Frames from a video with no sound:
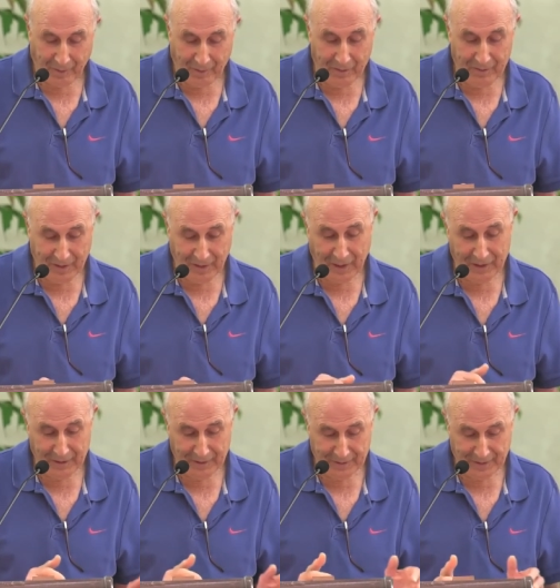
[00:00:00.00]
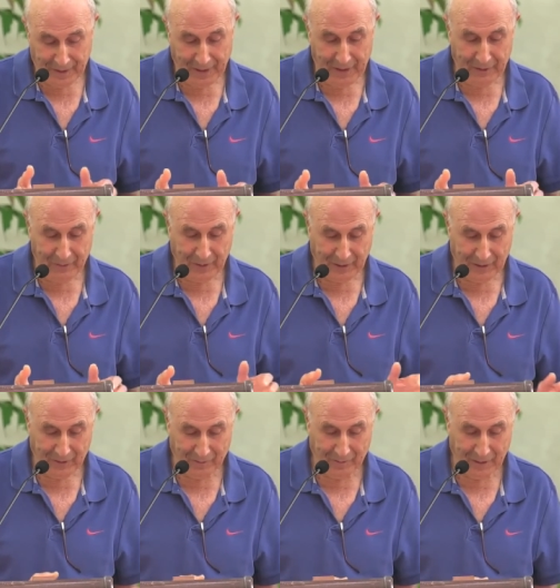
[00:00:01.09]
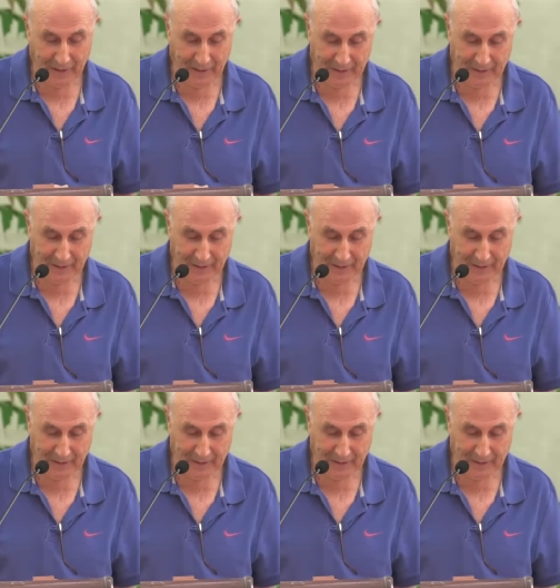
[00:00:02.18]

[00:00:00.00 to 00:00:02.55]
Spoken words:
on the other hand, we can combine